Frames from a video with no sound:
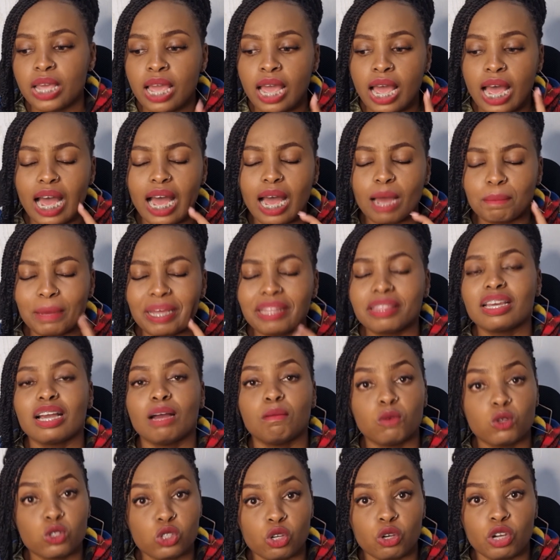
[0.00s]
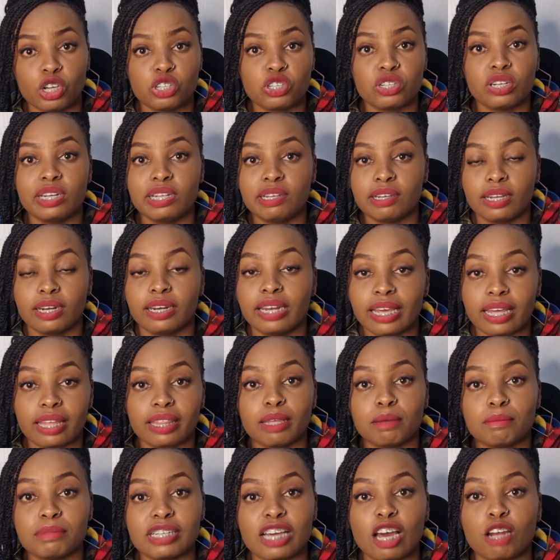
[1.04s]
I think I'm also going to link
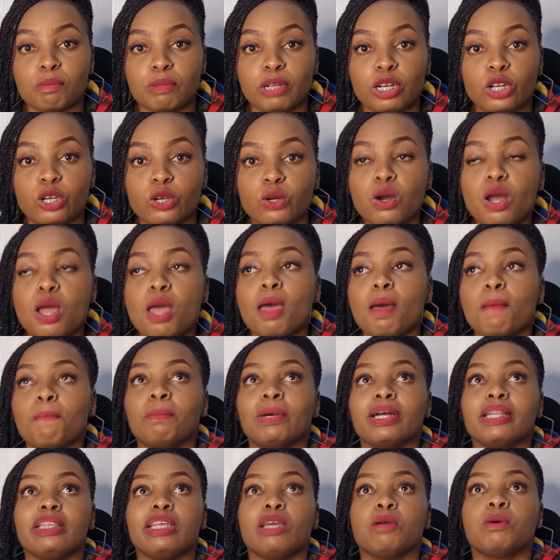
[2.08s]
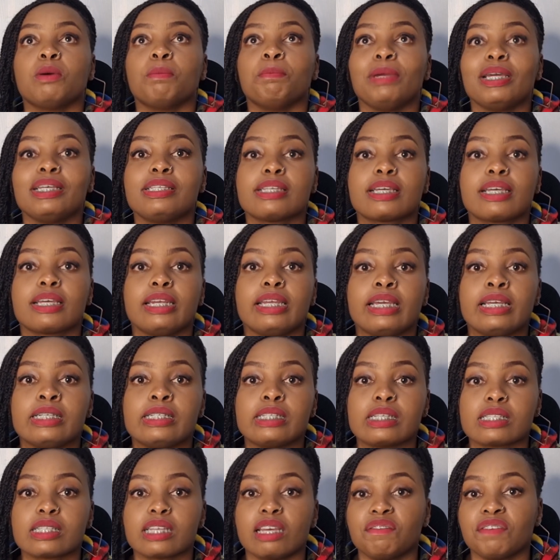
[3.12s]
them down below, but they were basically
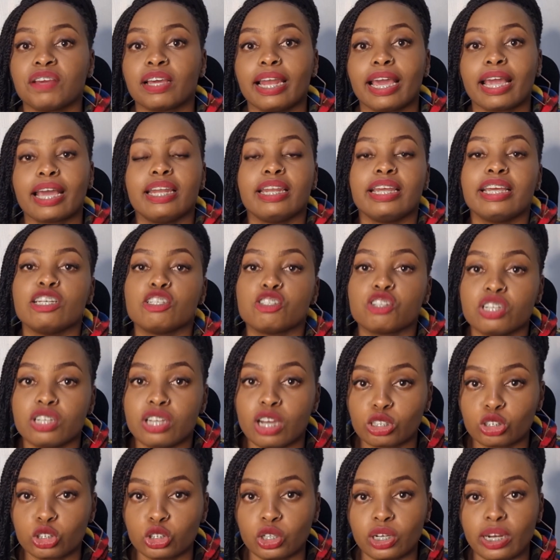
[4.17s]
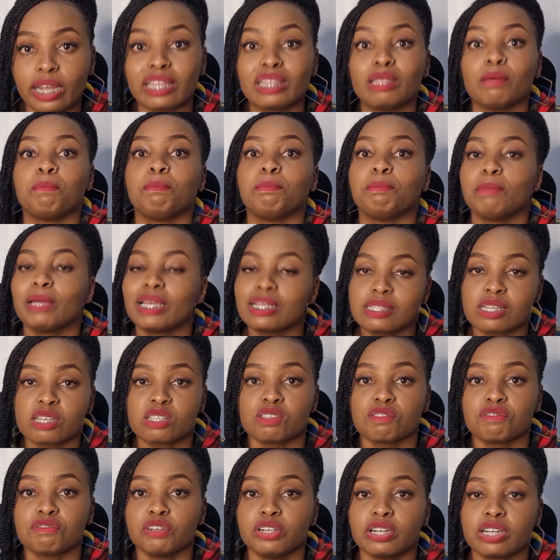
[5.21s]
just giving an introduction, the basics
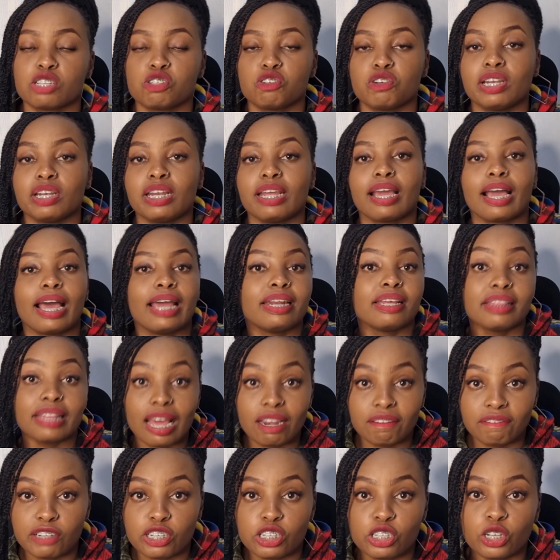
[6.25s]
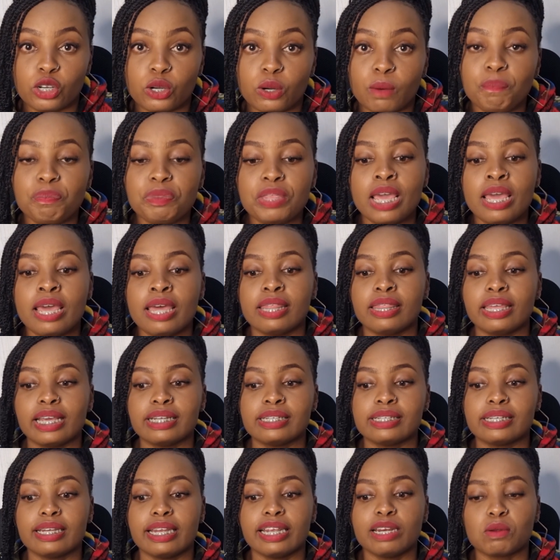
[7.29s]
of Forex trading. And in that video,
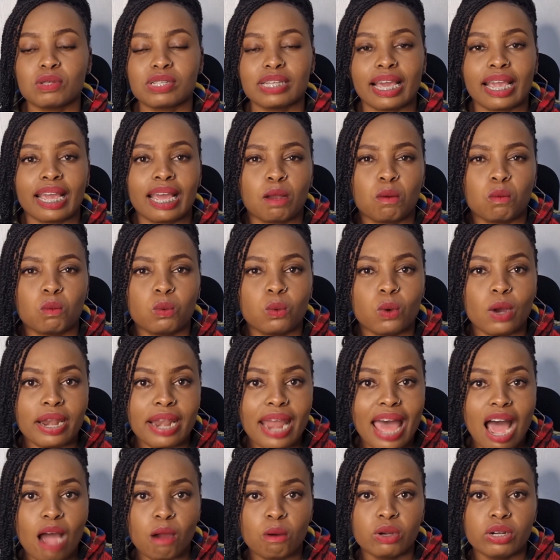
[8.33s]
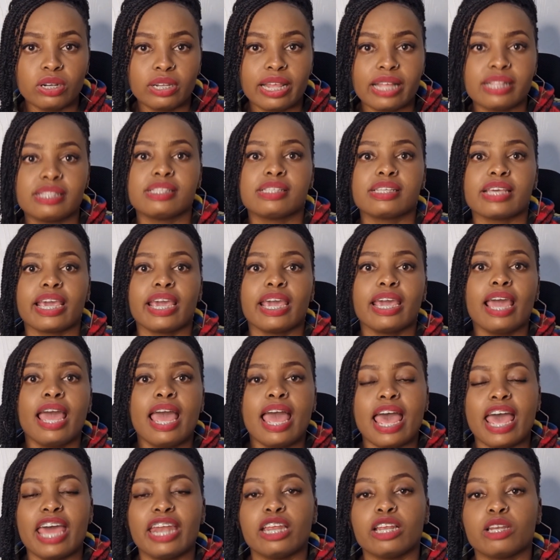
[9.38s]
it was 1 hour, let's say,
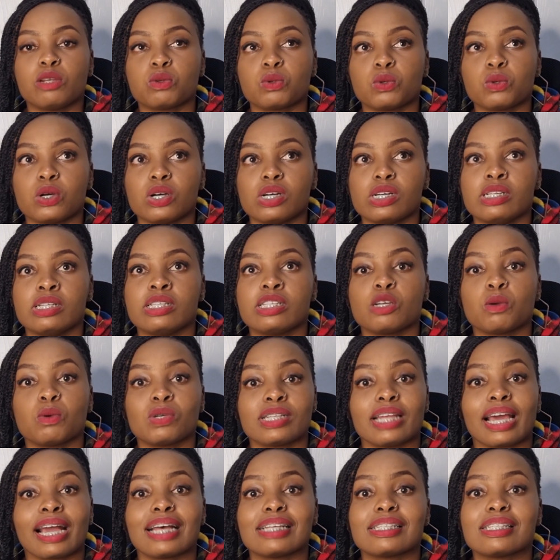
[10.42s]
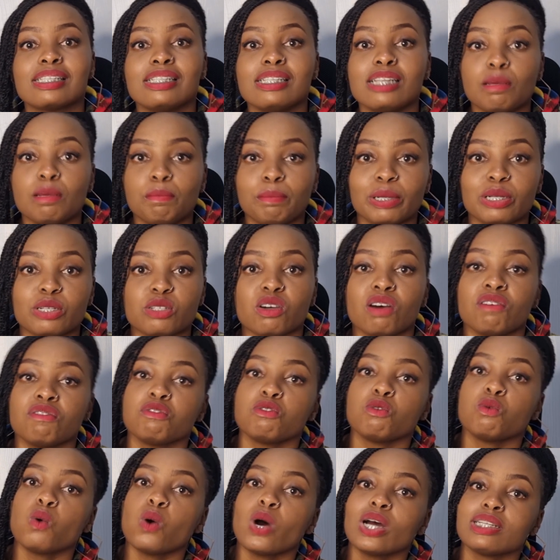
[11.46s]
and it was a snippet of
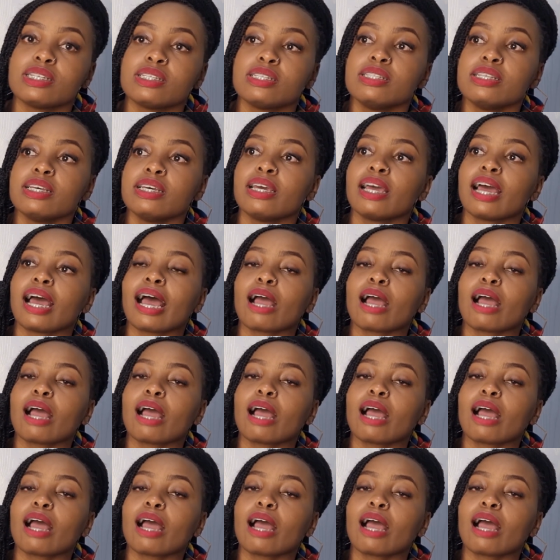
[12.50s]
what the